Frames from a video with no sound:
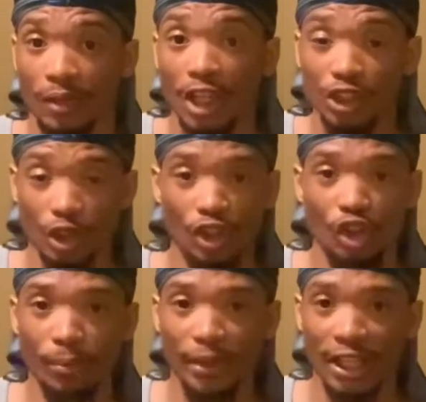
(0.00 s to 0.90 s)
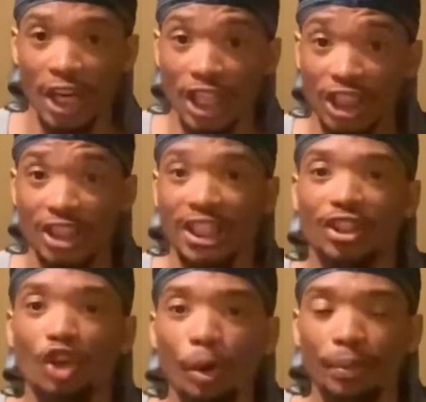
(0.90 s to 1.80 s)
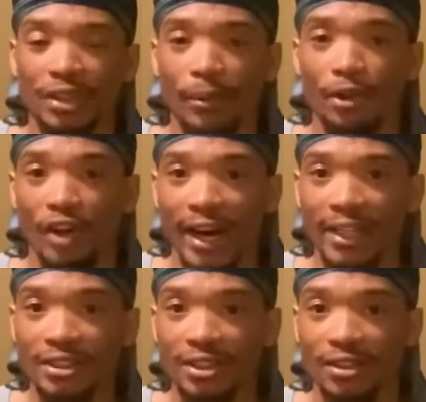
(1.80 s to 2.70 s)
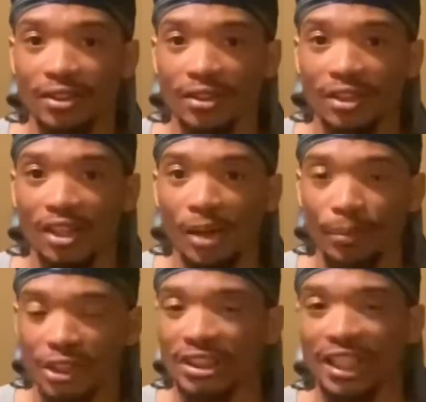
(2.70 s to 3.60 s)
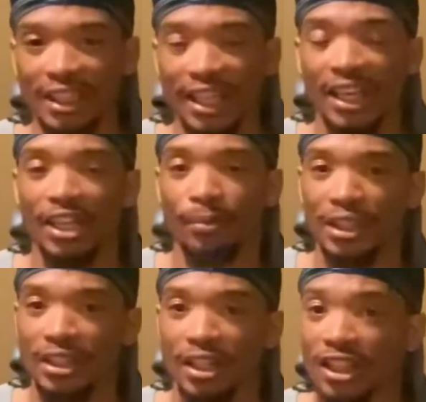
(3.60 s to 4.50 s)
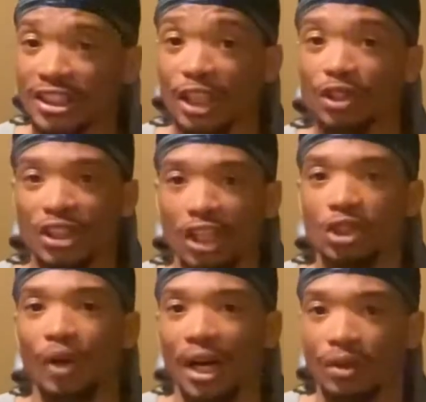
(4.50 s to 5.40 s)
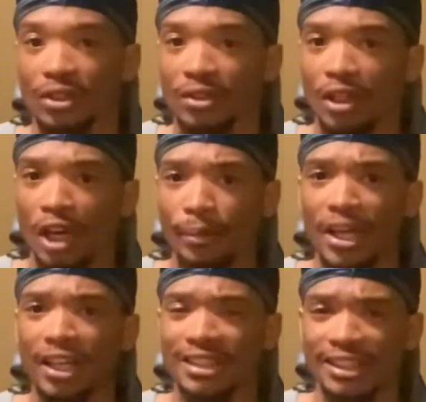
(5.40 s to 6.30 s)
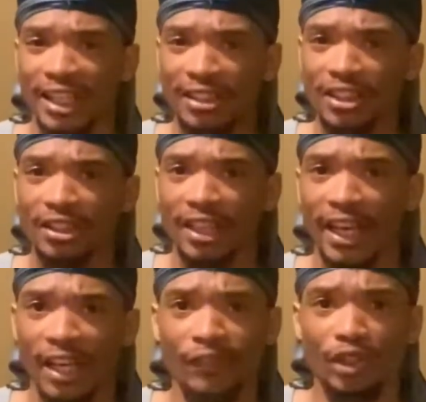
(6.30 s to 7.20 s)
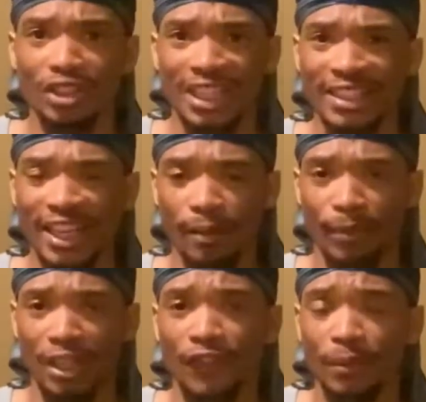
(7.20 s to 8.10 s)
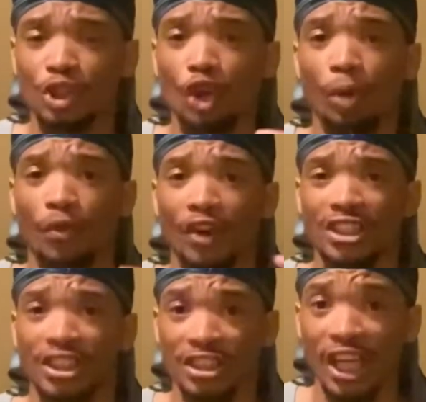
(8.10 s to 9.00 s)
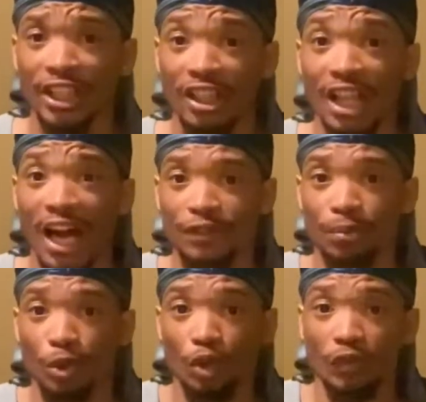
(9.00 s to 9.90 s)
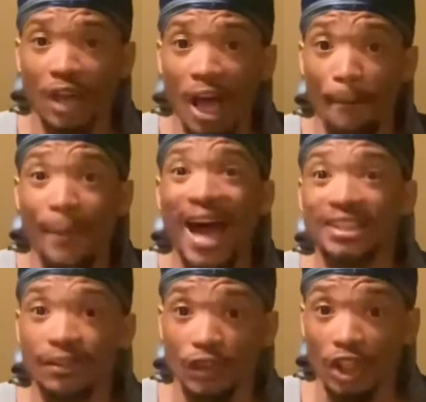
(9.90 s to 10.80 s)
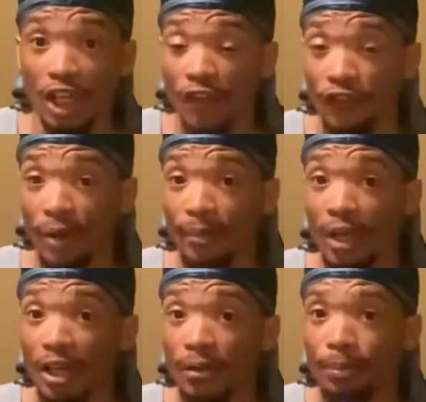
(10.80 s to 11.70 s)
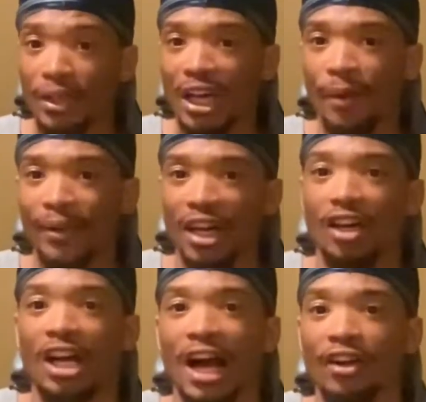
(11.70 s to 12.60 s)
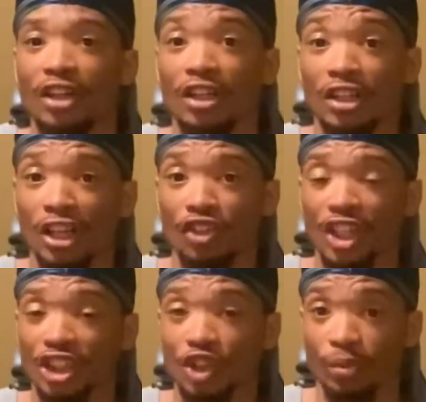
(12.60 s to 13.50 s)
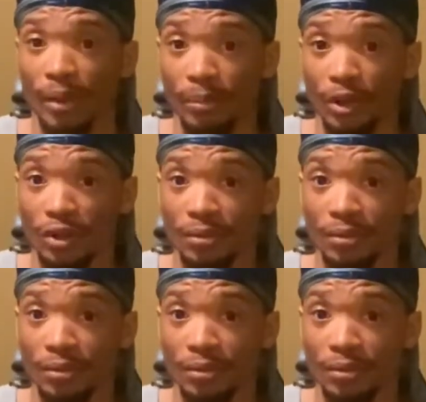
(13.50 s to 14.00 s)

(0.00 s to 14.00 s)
So they're going to be just like the corporate Democrats, but just not taking any money. Still selling you out. Because at the end of the day, even though they're not taking money from these corporations, their lives improve massively from becoming a congressional member.